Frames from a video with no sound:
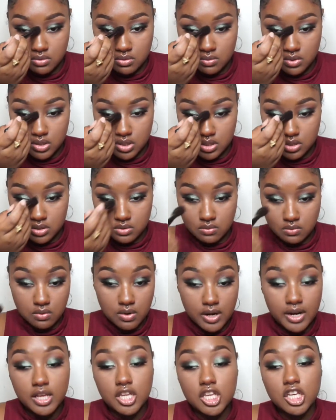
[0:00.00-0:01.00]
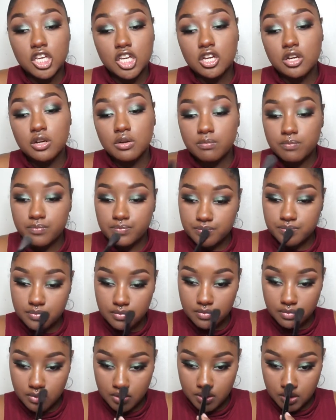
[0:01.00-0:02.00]
which is right here.
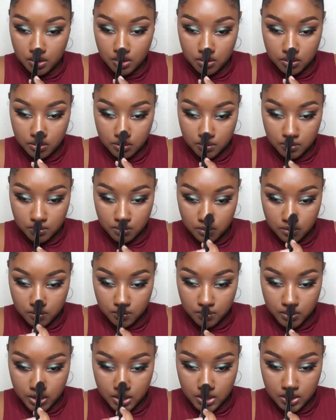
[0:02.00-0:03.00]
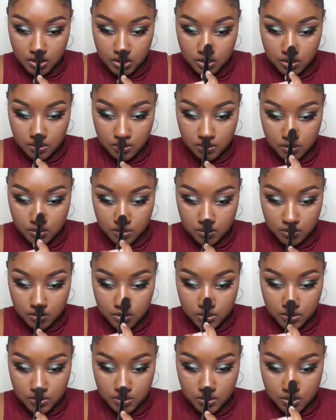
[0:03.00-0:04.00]
Right here
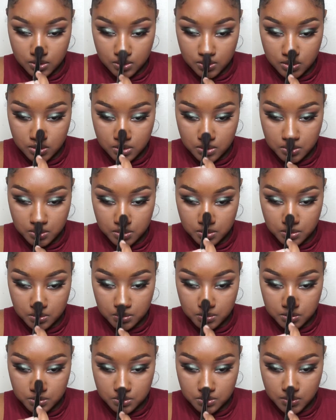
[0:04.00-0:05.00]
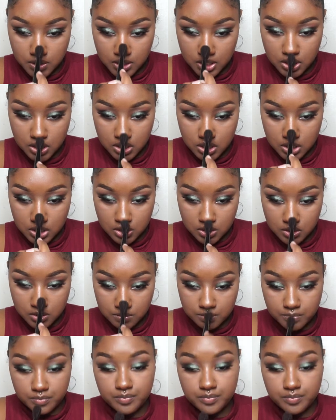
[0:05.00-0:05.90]
on the nose, right here.